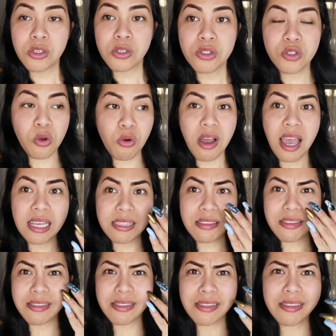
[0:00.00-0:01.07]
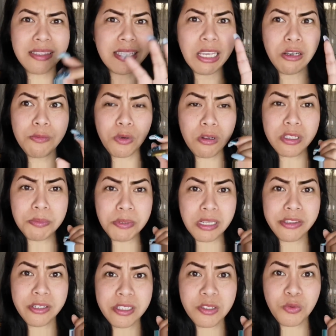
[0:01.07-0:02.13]
So I take up all the
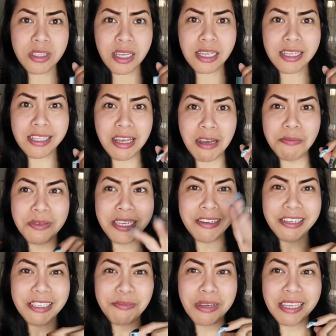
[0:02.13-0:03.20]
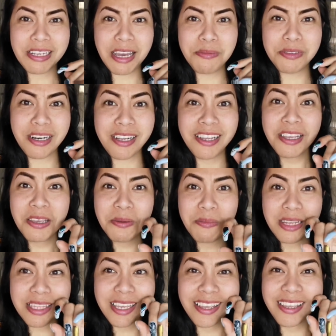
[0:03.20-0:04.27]
filters what I can have here in my camera,
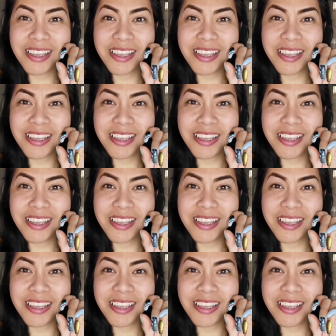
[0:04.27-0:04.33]
but